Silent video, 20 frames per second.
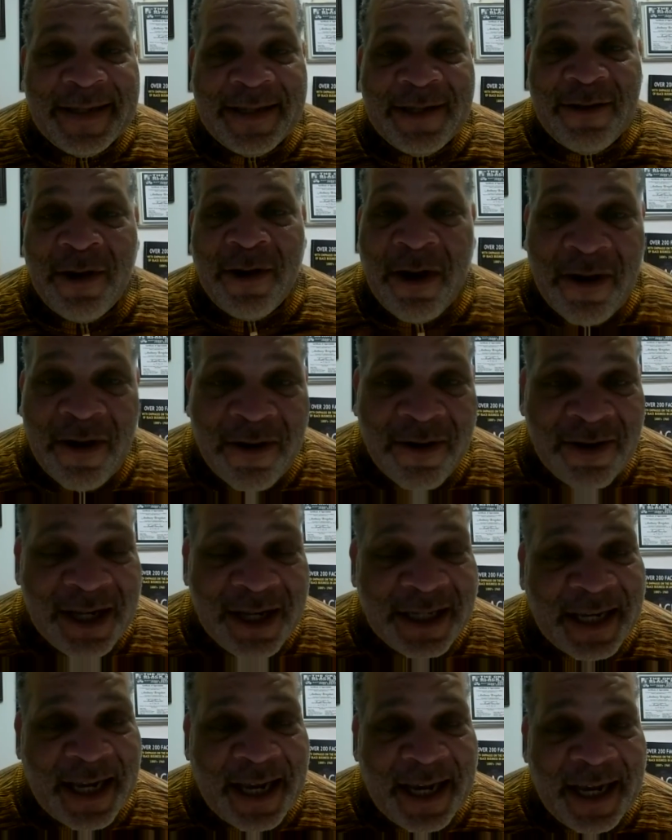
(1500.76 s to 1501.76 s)
You heard
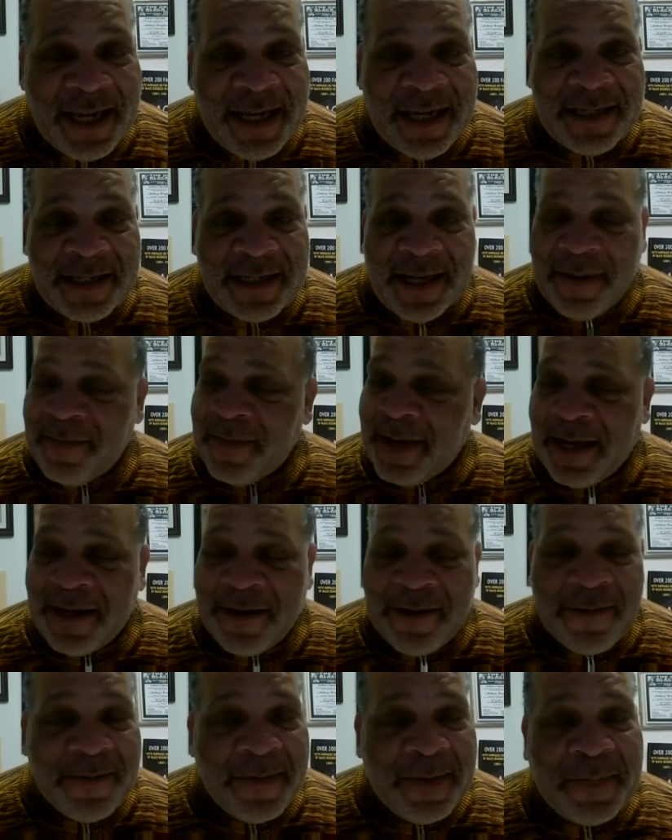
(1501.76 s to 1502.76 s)
his age. I'm
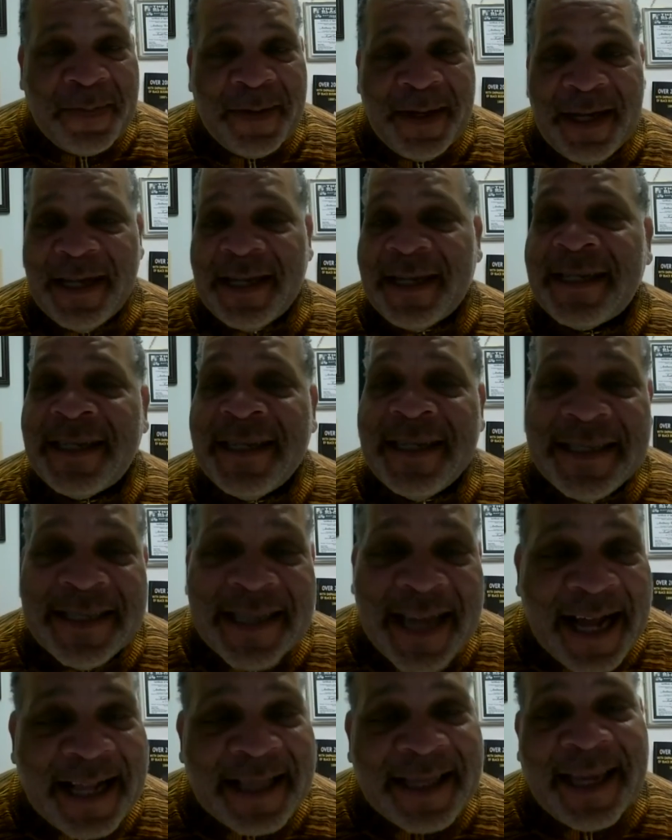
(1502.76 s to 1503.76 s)
not going to repeat it because he's
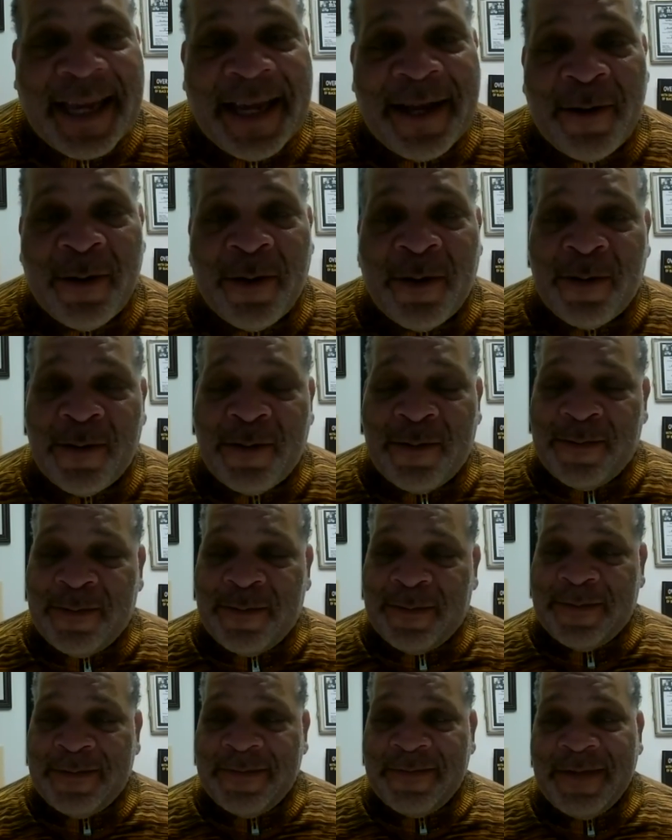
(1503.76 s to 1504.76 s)
not that old.
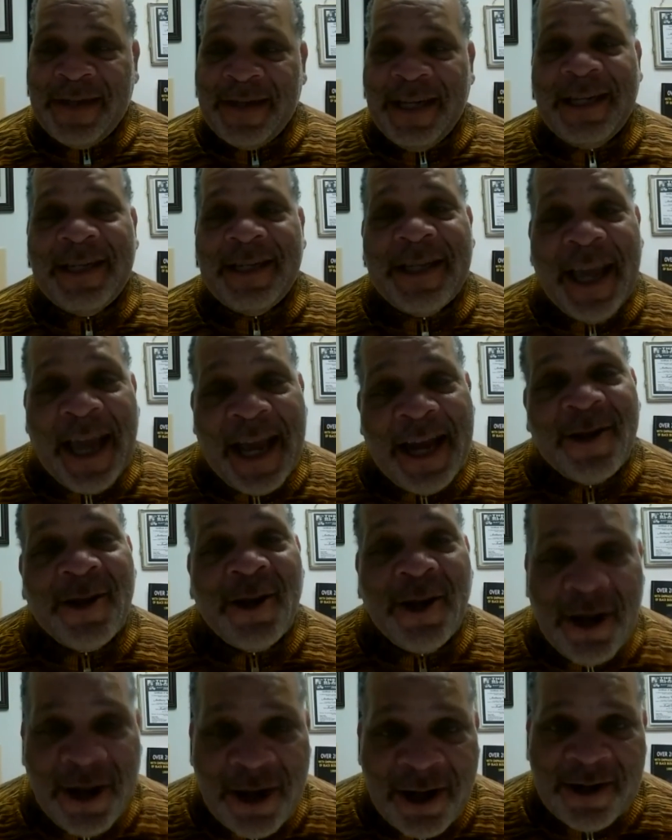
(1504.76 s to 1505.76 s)
He's that
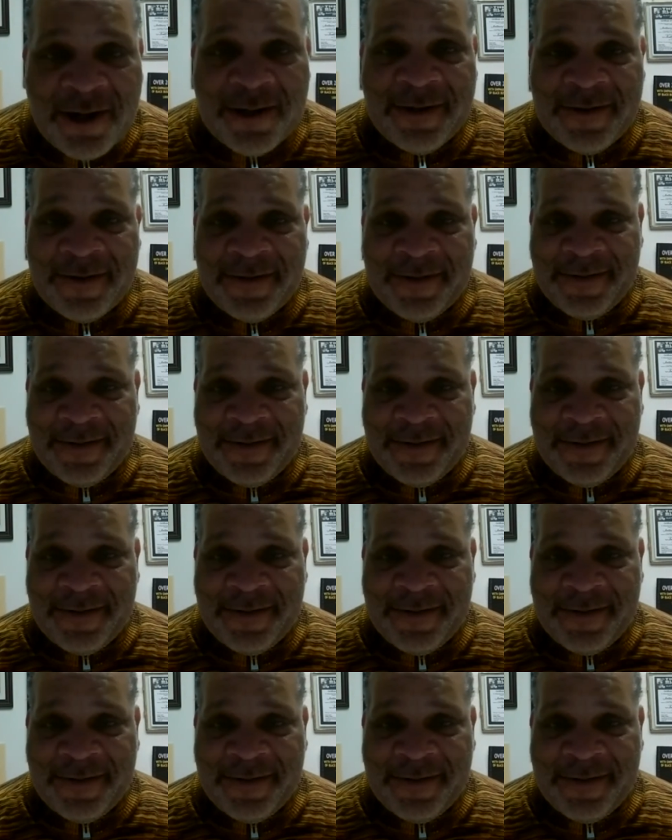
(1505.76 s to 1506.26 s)
young.